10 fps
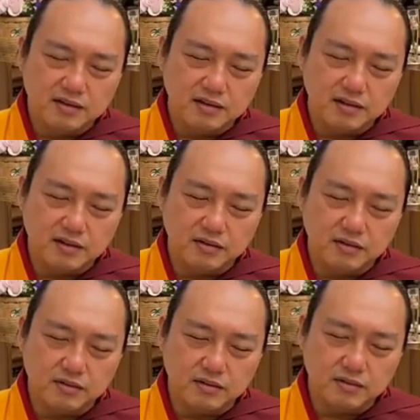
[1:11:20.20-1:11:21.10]
you
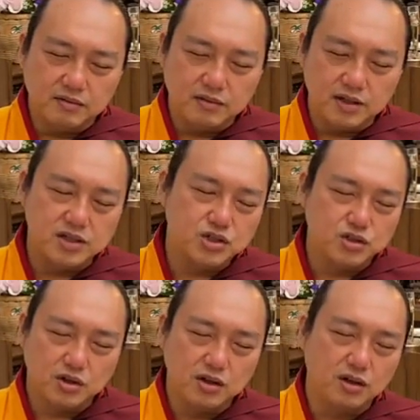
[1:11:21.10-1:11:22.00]
know, this is
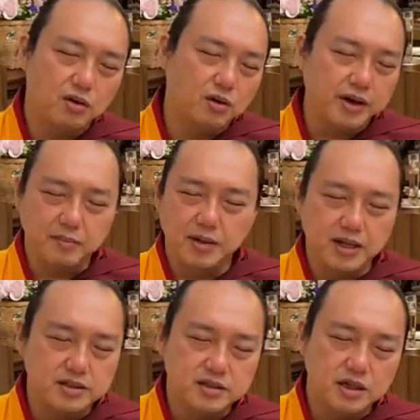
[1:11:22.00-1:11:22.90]
not the correct
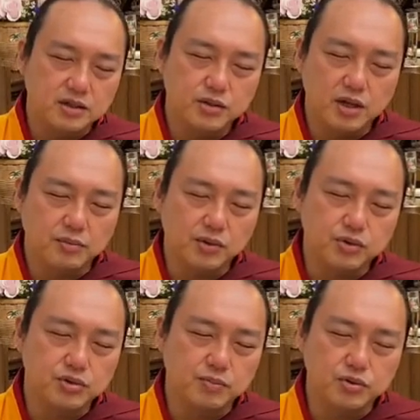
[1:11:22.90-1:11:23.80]
place. Actually, I'm not
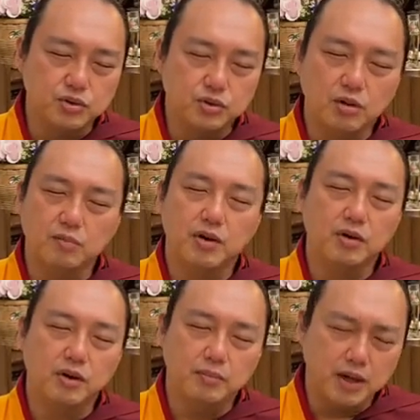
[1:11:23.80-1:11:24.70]
supposed to talk about
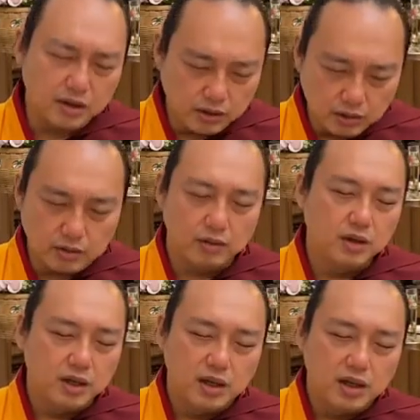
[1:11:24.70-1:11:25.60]
it, but you know,
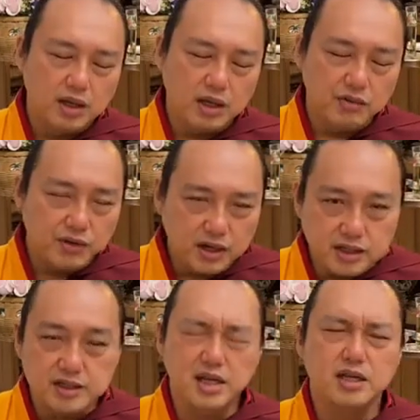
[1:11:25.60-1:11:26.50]
even this
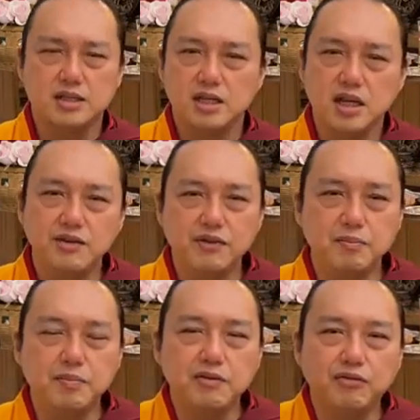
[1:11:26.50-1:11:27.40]
says, even
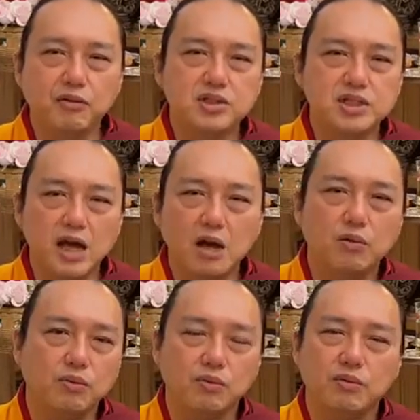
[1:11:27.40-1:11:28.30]
before
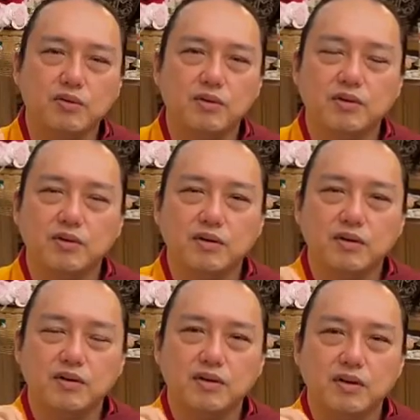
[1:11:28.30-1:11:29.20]
sound,
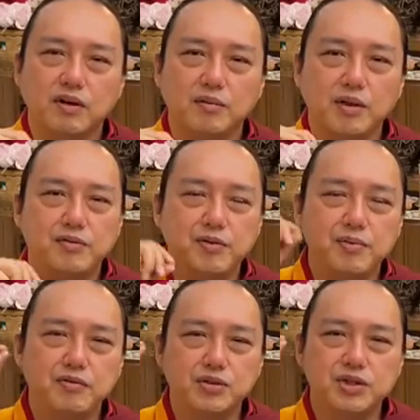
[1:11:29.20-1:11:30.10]

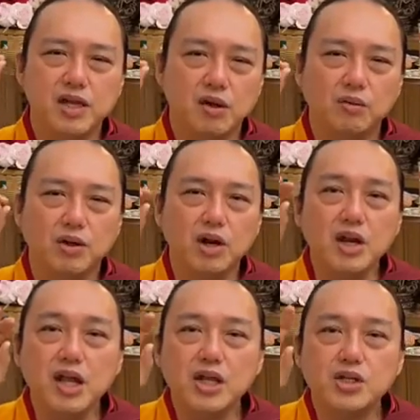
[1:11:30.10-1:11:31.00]
the
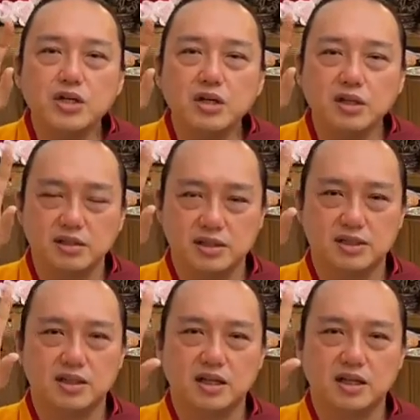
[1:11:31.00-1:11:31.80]
nature is,